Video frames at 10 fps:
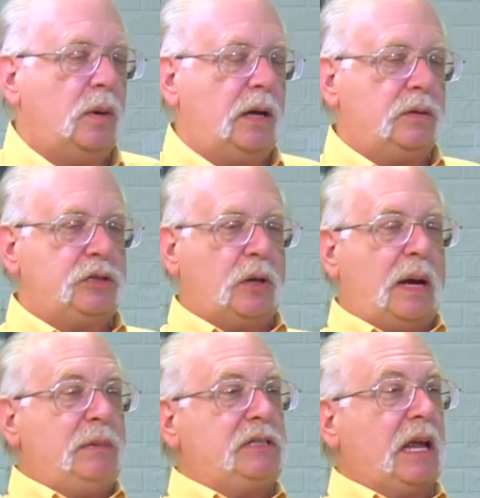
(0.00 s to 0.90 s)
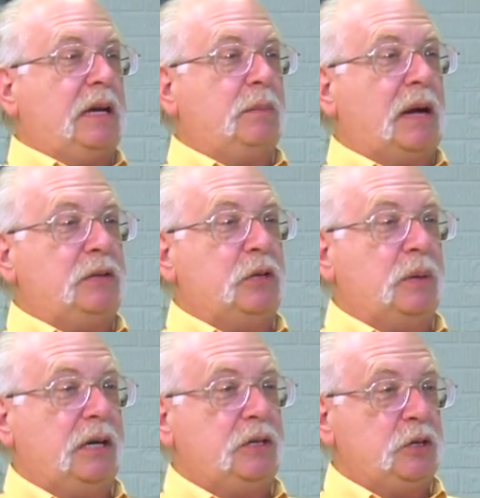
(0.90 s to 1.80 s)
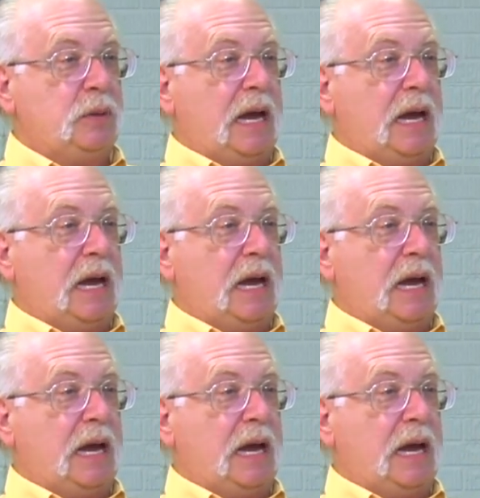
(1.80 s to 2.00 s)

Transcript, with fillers: Well, so I'm excited about doing it. You and